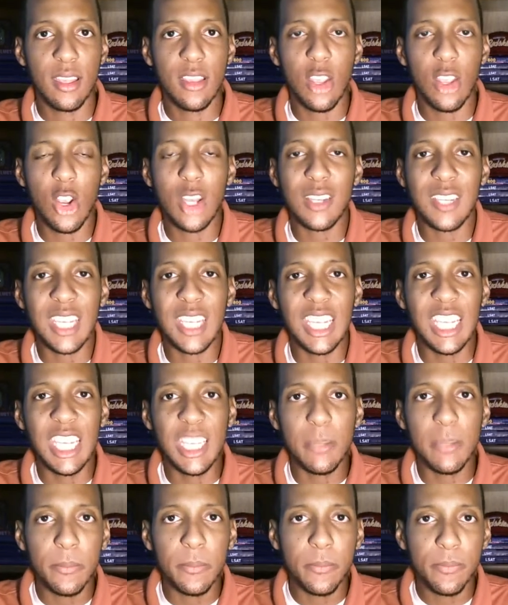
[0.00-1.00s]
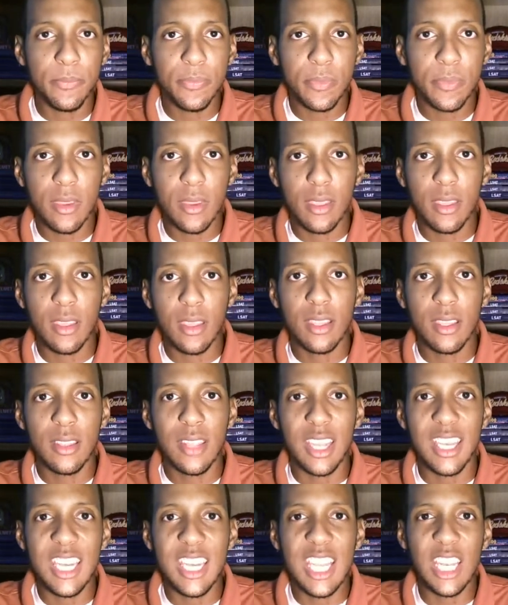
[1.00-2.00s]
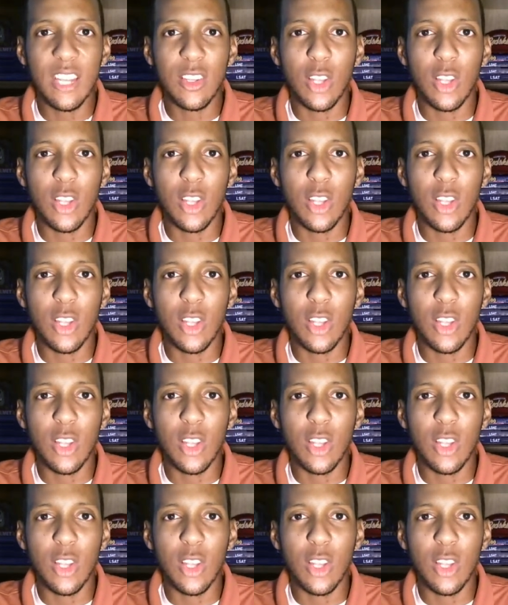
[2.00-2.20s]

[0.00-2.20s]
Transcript: They're a team that needed